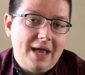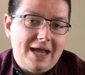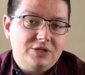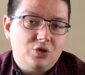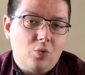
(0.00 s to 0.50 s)

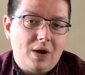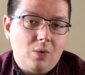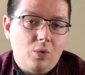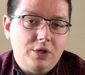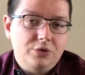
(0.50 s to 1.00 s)
And so what I
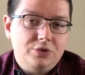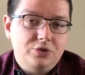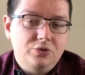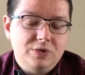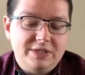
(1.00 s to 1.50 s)
want you to
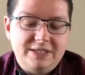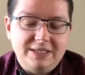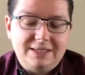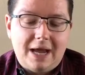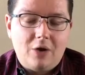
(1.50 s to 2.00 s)
do is
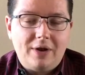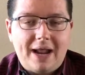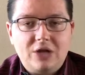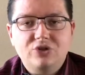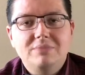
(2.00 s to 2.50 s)
sit down and
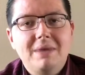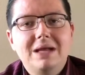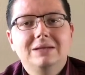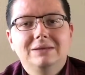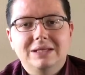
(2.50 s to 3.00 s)
actually make
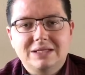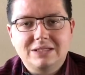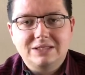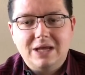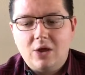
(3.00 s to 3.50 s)
a
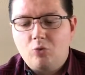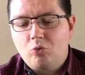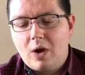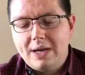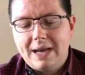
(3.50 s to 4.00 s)
list and
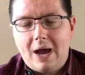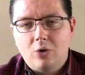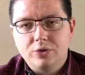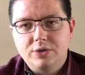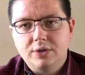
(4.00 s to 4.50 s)
write
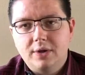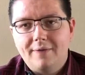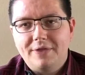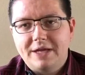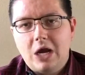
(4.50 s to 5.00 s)
out
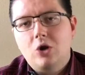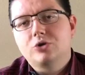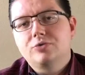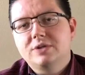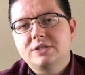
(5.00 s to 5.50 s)
the
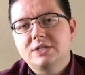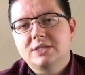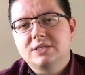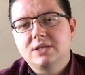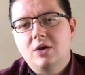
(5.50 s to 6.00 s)

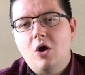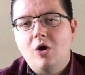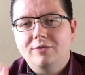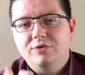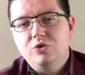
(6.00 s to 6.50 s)
characteristics
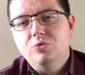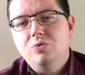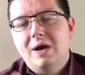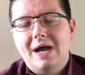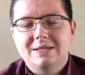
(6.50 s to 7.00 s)
of
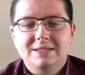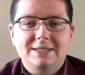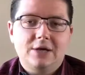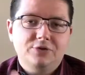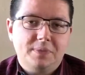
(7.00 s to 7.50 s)
you as a
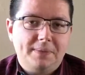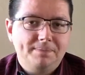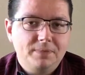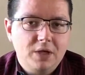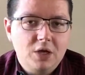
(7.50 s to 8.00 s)
salesman.
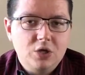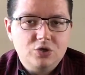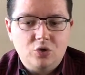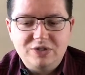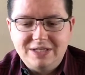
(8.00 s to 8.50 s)

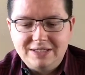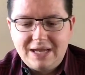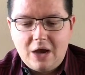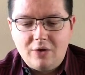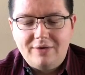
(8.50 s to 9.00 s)
So sit
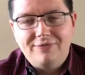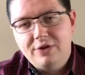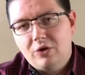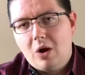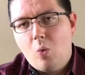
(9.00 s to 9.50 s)
down and
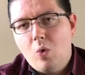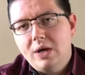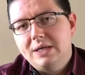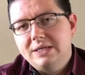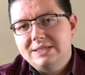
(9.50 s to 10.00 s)
figure out what
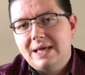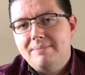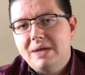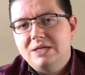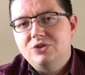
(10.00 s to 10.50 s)
it is that
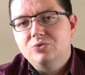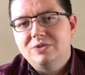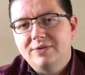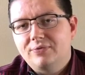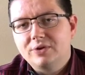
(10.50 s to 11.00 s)
makes you
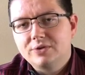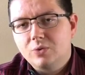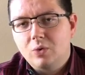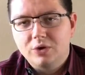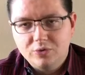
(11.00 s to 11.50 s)
different
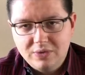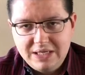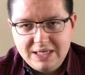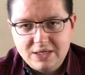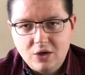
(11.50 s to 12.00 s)
or
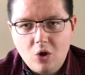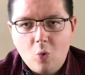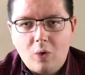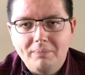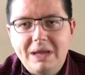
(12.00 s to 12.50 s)
unique
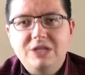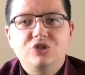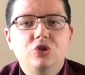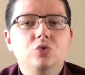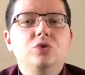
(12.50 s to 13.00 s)
or makes
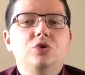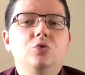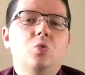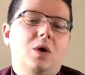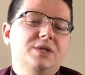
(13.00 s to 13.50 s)
you you
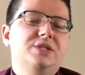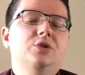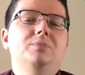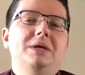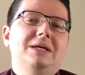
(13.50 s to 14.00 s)
while
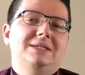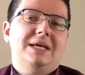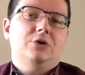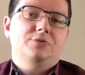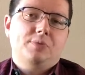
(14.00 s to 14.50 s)
still being a
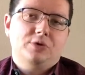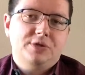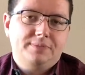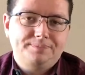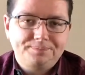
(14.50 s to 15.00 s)
salesperson.